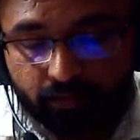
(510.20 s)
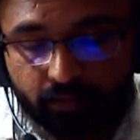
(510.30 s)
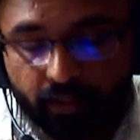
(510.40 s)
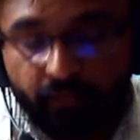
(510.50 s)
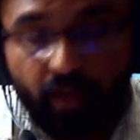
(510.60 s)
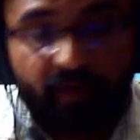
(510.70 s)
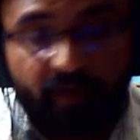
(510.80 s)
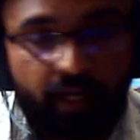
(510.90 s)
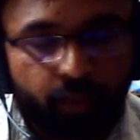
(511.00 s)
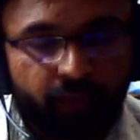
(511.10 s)
if you have a
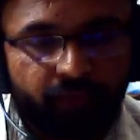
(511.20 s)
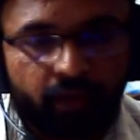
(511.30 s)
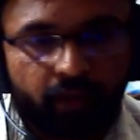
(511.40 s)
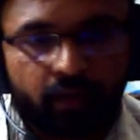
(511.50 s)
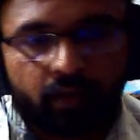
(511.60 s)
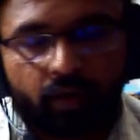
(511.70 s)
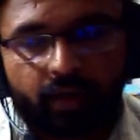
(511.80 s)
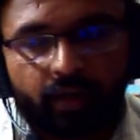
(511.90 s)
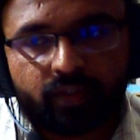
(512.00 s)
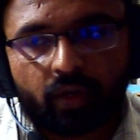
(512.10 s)
liquid fuel or a
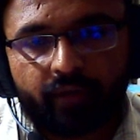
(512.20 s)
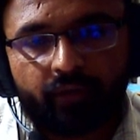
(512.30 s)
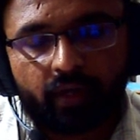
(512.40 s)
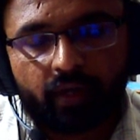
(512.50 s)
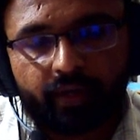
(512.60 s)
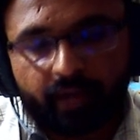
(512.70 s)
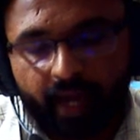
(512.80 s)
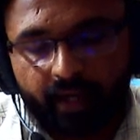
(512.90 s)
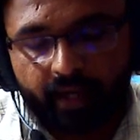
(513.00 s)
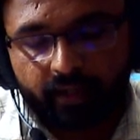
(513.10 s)
solid fuel in your hand,
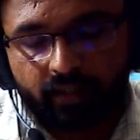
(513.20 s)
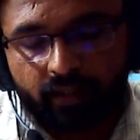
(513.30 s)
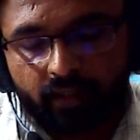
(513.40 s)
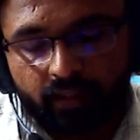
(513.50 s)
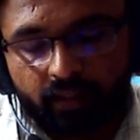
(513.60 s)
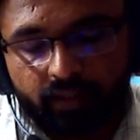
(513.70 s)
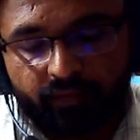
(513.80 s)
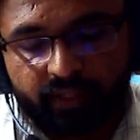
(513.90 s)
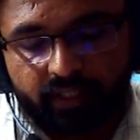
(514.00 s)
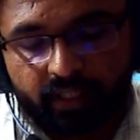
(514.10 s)
the first
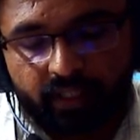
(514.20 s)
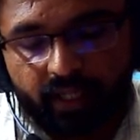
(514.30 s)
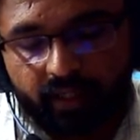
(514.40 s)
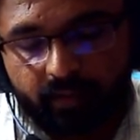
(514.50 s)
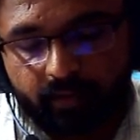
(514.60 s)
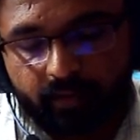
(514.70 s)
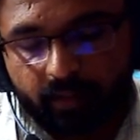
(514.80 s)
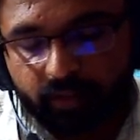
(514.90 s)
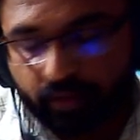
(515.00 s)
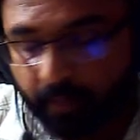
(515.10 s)
thing that comes to
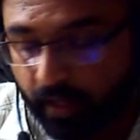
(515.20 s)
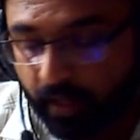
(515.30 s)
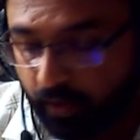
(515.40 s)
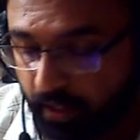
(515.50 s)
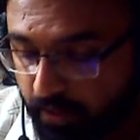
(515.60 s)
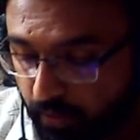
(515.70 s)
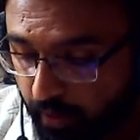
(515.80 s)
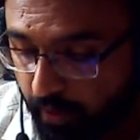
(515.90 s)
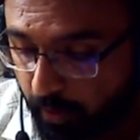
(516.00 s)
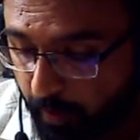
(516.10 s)
your priority is you need to
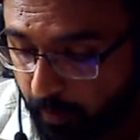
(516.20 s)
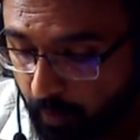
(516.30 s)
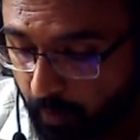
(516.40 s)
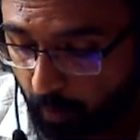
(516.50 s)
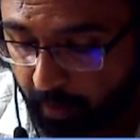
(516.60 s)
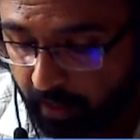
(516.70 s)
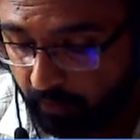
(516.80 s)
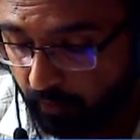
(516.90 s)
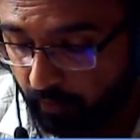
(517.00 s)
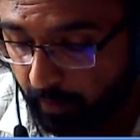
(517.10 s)
be properly
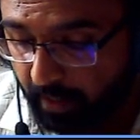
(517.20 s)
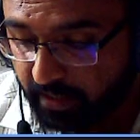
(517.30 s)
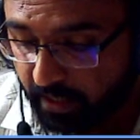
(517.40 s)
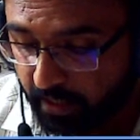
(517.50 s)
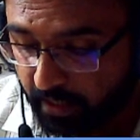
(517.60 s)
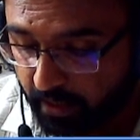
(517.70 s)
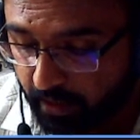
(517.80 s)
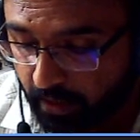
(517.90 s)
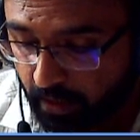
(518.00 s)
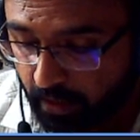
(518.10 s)
vaporizing it,
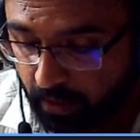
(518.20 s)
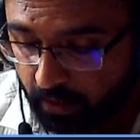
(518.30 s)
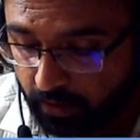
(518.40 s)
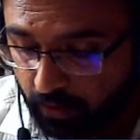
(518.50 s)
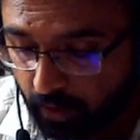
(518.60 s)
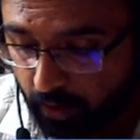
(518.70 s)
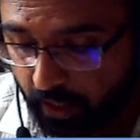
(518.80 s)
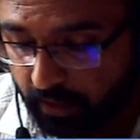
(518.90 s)
so that